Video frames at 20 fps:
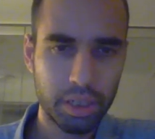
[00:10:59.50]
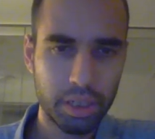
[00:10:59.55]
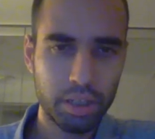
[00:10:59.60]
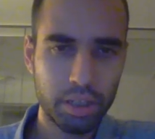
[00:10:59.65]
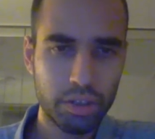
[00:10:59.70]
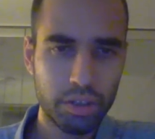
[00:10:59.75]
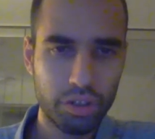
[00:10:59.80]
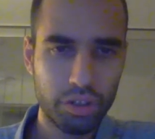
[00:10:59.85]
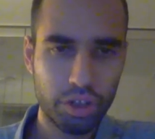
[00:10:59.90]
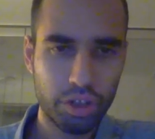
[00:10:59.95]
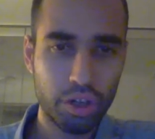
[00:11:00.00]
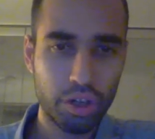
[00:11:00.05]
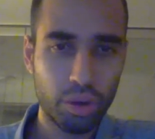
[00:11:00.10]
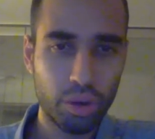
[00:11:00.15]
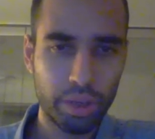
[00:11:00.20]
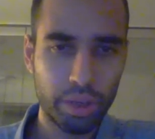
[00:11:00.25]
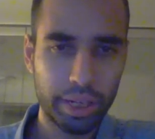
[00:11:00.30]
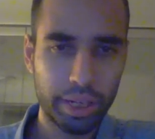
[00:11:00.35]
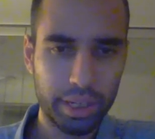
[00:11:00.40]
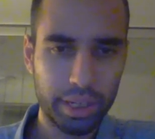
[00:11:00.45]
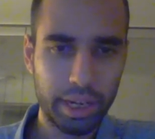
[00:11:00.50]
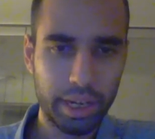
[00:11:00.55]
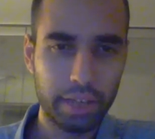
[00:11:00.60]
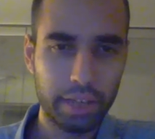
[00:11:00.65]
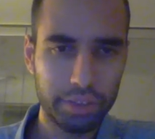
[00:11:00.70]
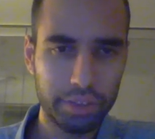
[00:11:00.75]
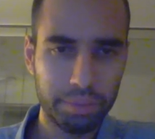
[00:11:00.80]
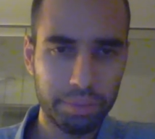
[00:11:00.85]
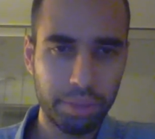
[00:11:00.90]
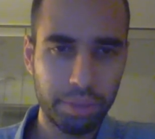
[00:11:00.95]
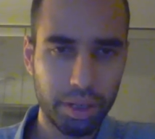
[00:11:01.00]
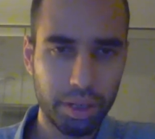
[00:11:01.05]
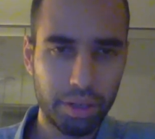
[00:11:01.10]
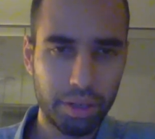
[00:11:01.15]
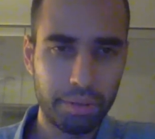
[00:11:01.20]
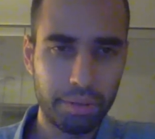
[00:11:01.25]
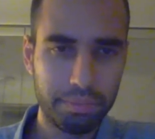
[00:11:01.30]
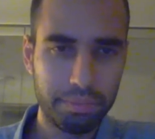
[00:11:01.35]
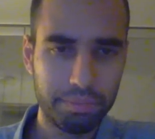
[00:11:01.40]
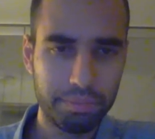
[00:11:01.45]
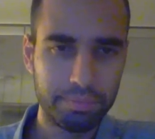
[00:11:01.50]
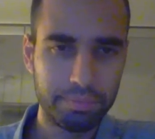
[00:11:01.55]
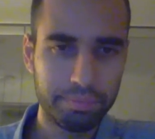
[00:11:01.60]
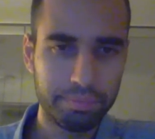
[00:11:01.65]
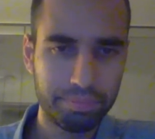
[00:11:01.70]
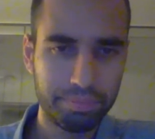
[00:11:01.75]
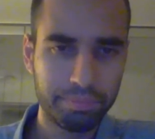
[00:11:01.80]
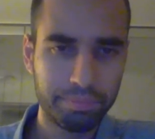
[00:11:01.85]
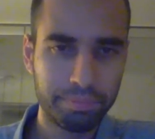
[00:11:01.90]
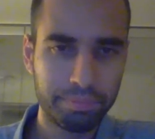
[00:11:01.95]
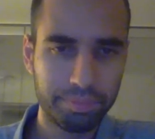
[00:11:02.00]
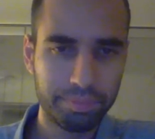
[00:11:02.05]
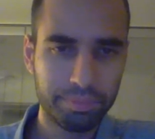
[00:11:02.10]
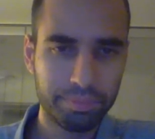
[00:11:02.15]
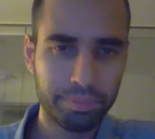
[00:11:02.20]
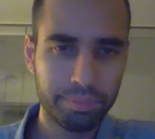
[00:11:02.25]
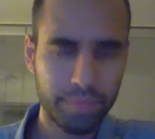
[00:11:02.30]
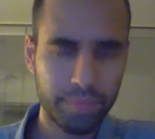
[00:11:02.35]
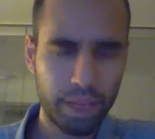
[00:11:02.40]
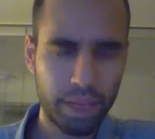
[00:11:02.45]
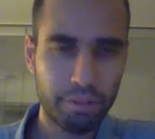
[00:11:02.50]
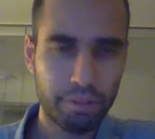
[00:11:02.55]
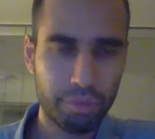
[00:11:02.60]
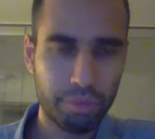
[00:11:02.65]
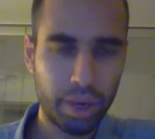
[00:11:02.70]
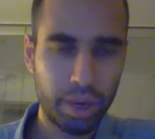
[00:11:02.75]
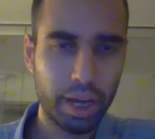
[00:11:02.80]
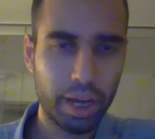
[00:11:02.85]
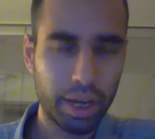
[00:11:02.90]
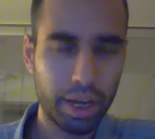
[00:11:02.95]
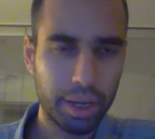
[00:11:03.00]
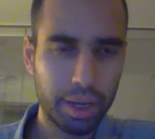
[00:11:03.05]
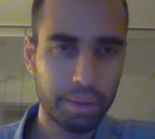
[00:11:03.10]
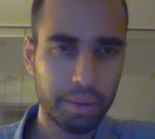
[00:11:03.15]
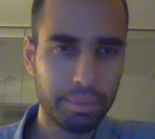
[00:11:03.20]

You should know that as a player. FYI.